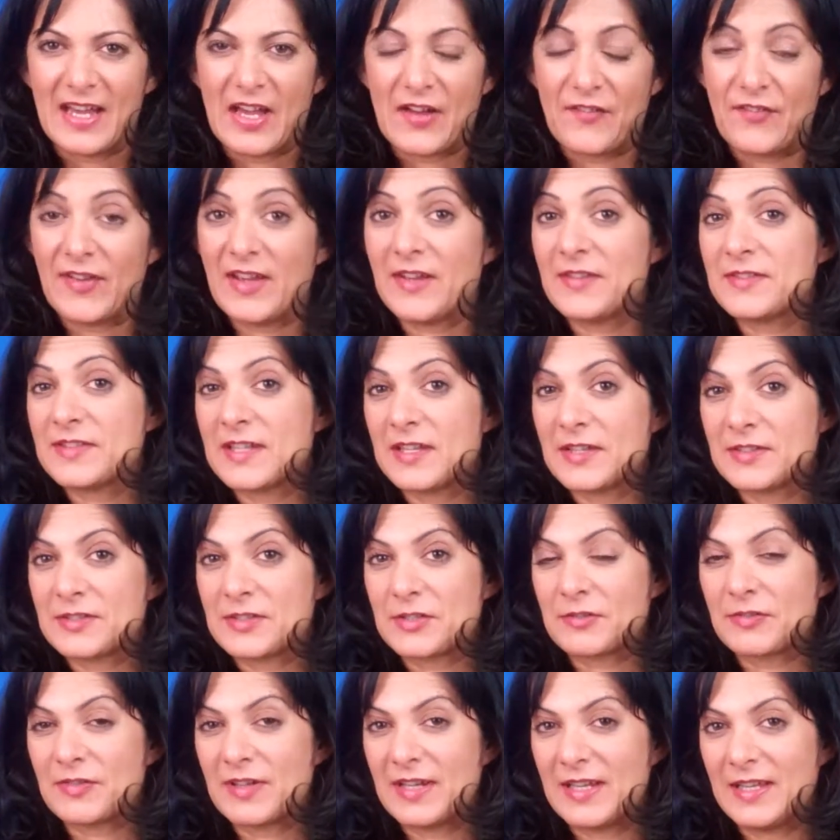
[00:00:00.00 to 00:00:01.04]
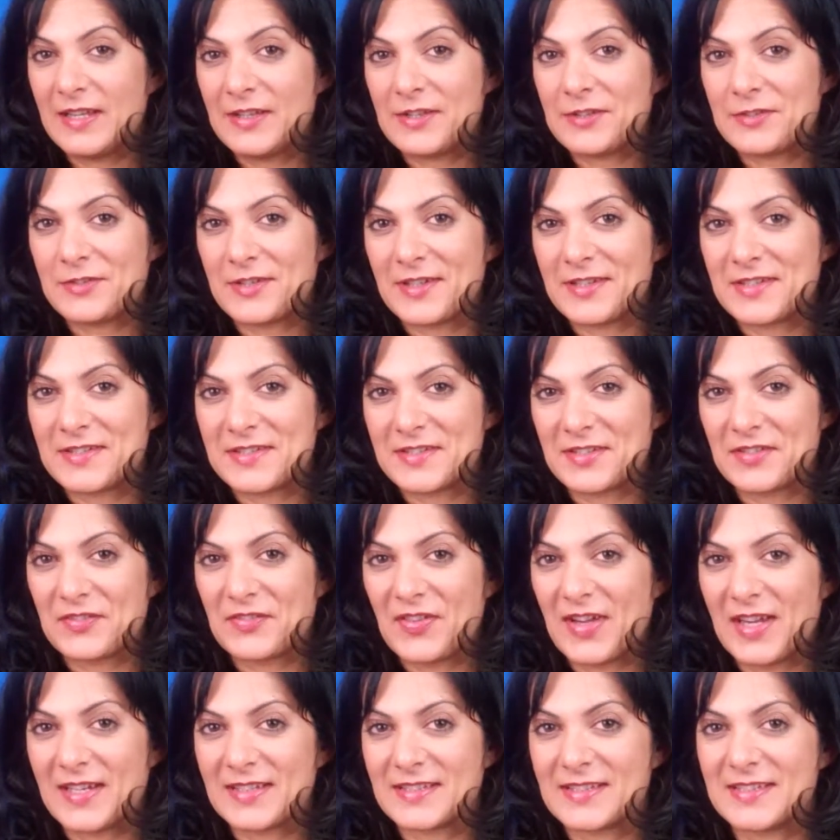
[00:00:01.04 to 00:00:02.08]
found out a really interesting
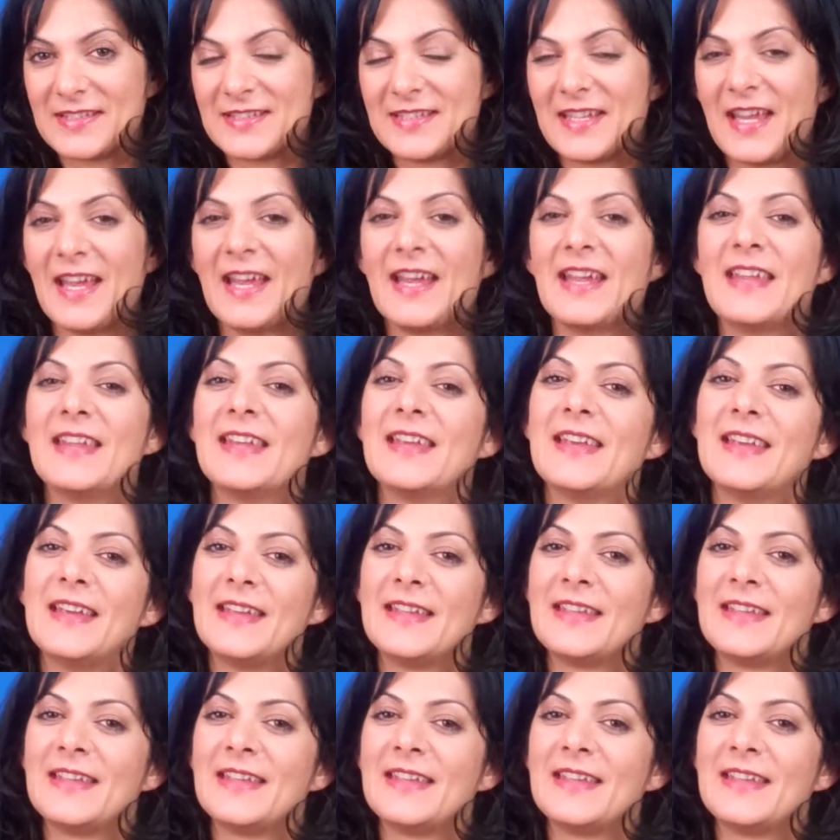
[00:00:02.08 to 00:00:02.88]
fact today.